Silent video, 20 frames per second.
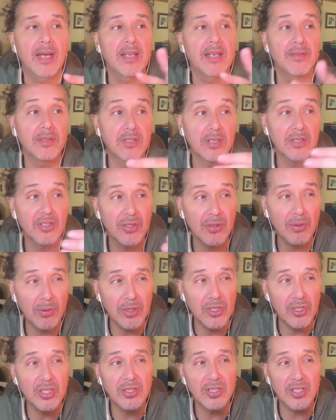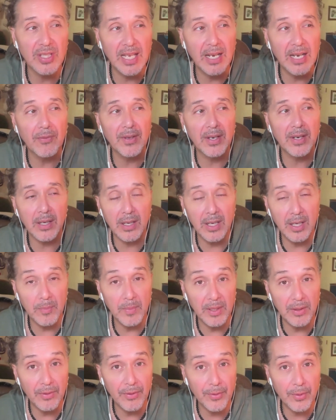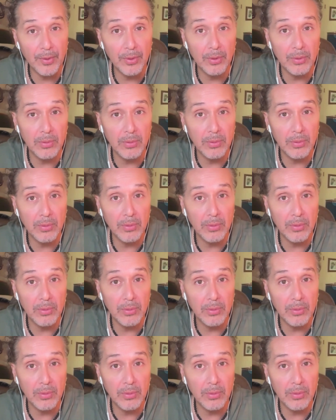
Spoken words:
and the distortions now that are coming through